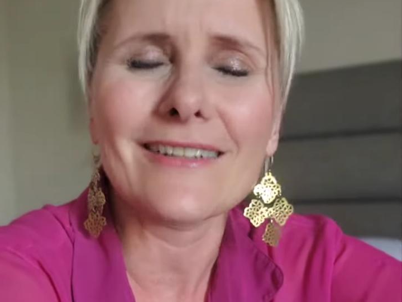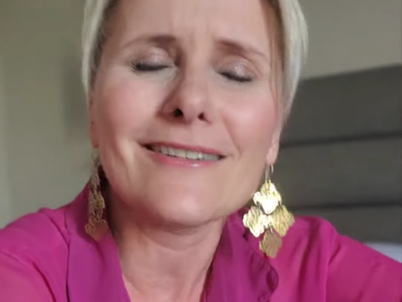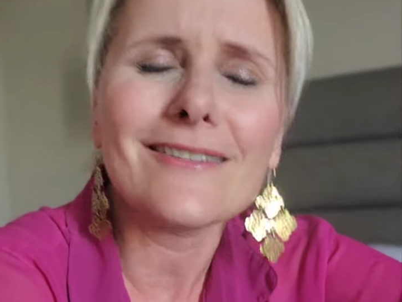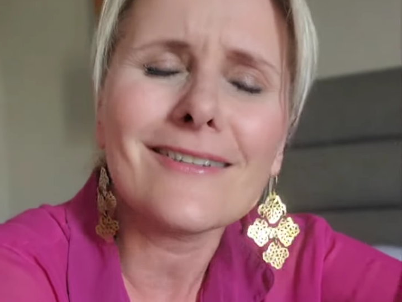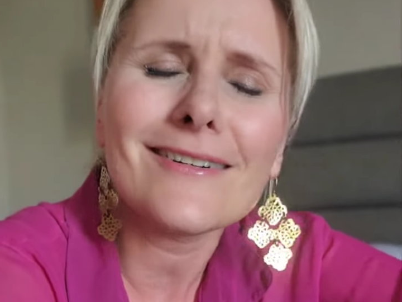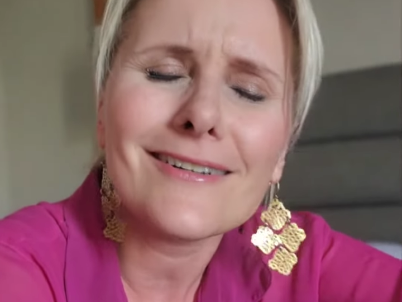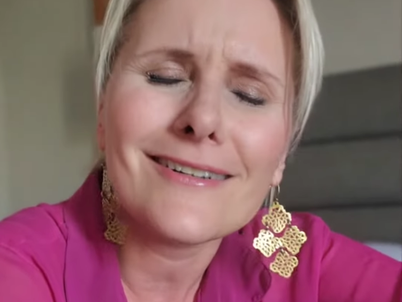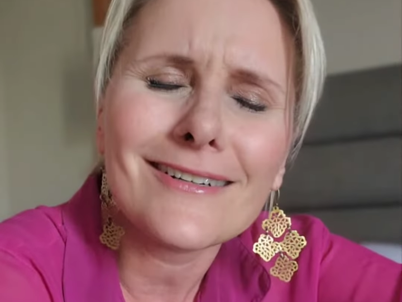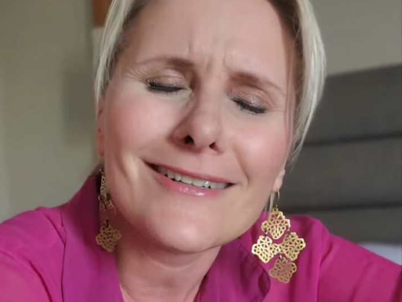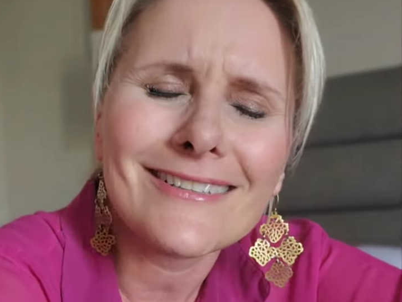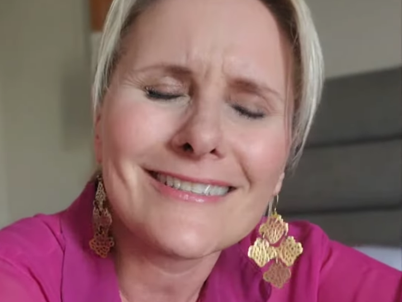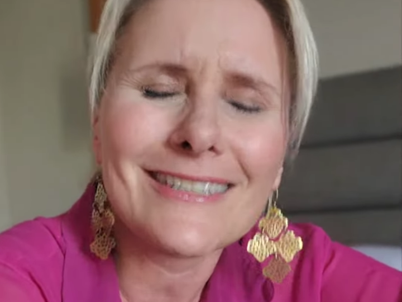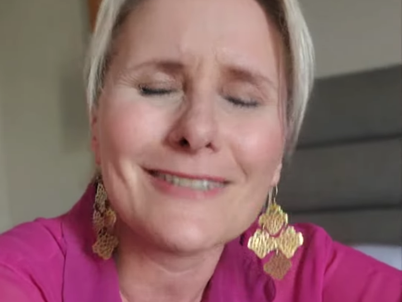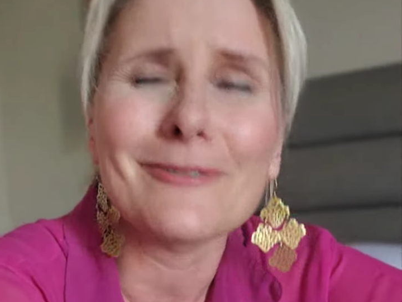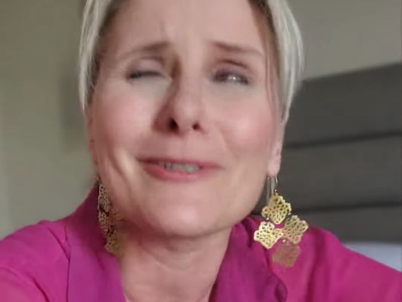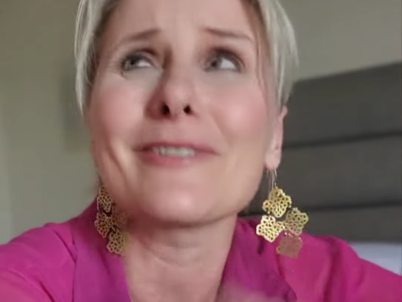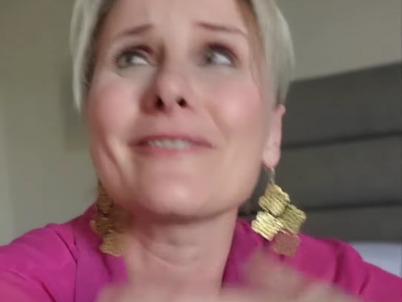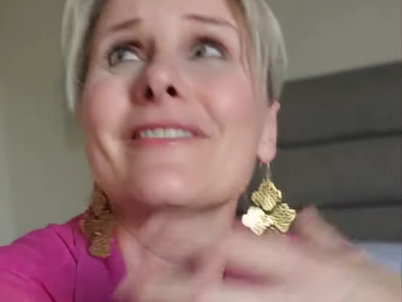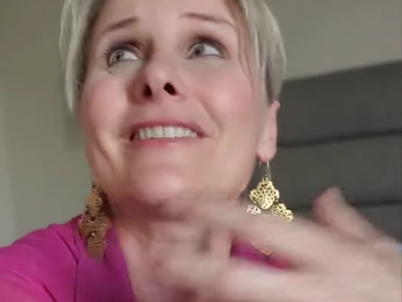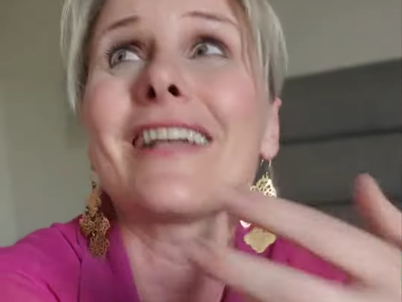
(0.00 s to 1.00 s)
oh, I
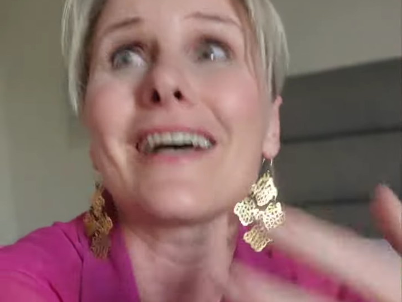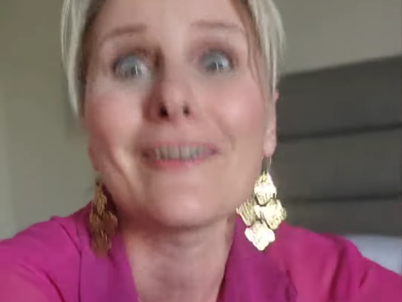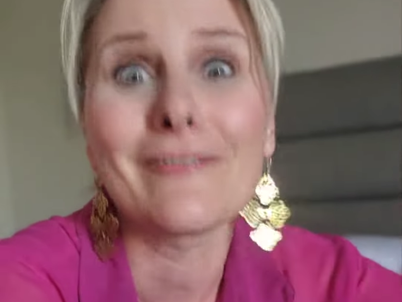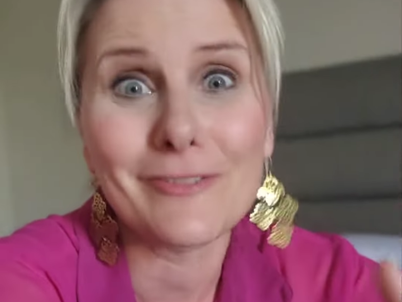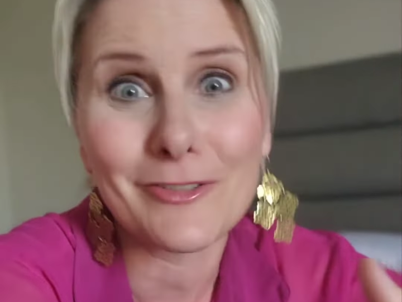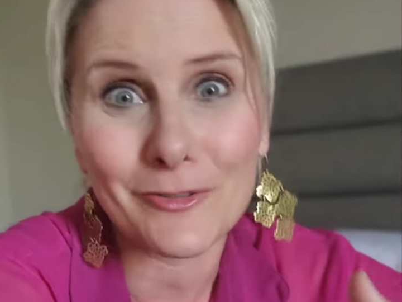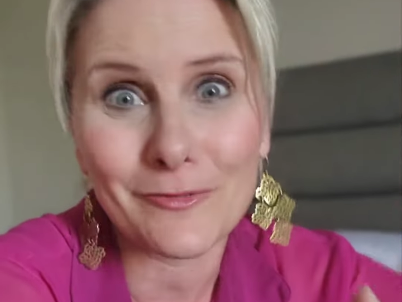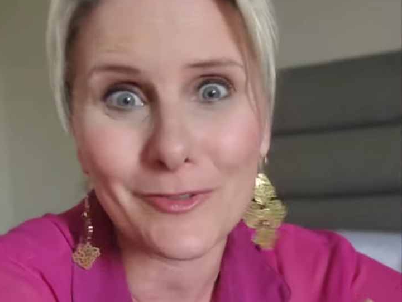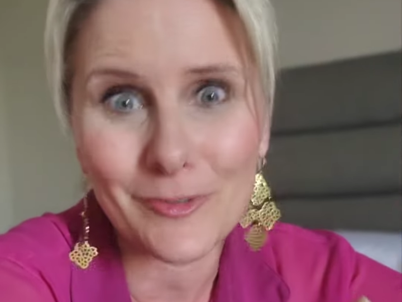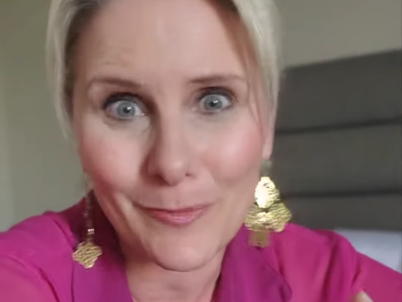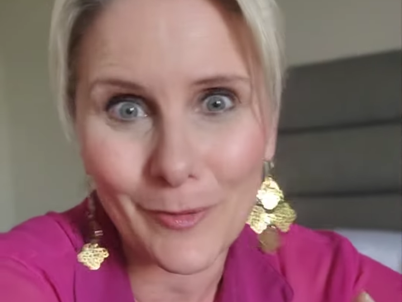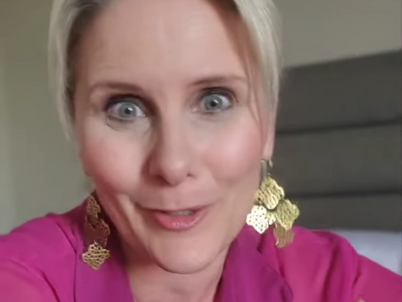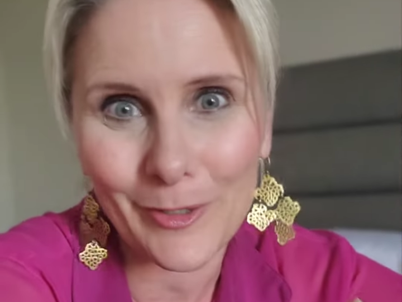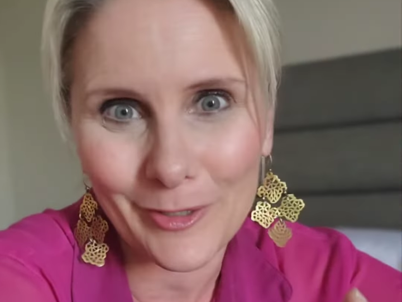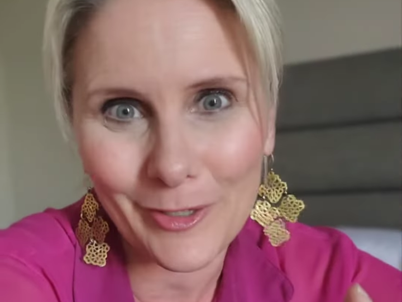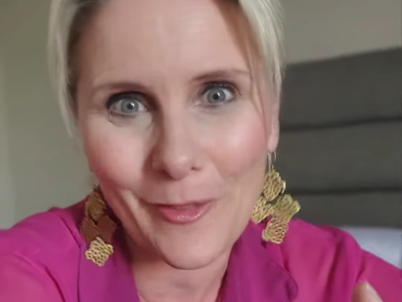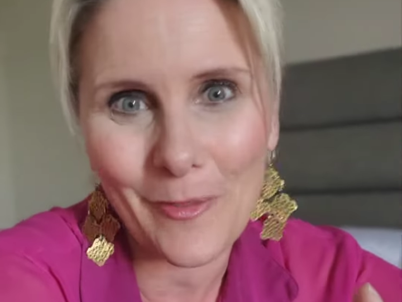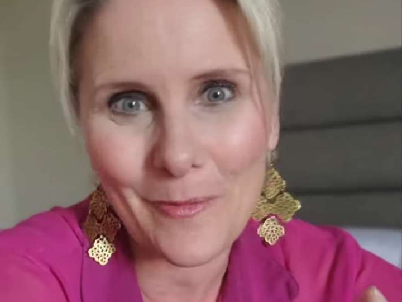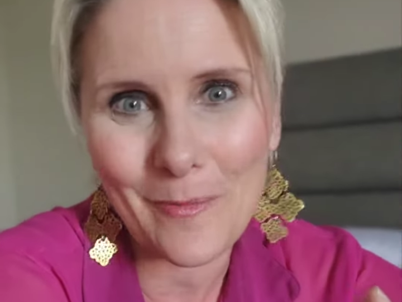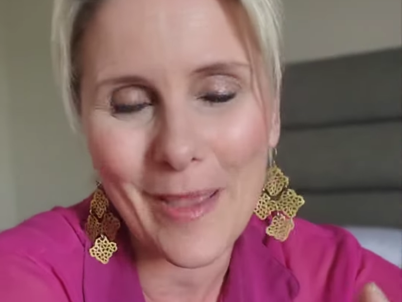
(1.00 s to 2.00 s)
would have loved to have spoken
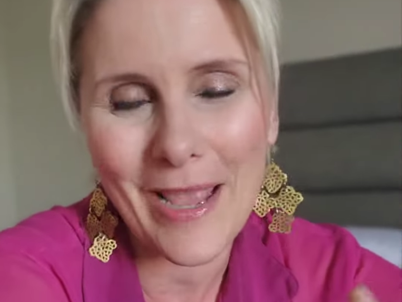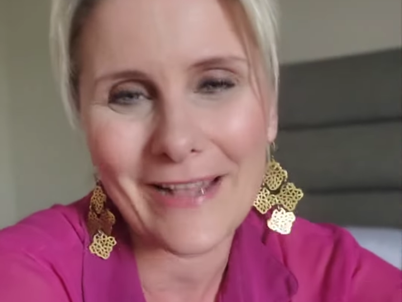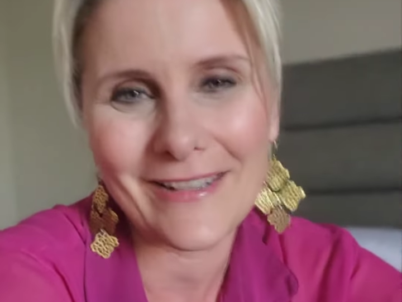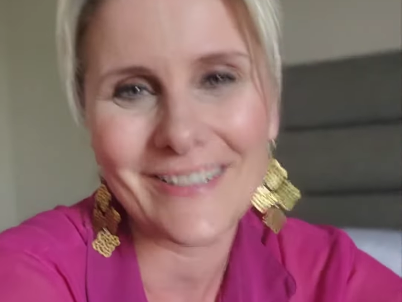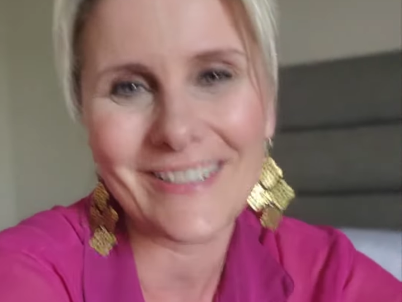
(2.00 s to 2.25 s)
on the main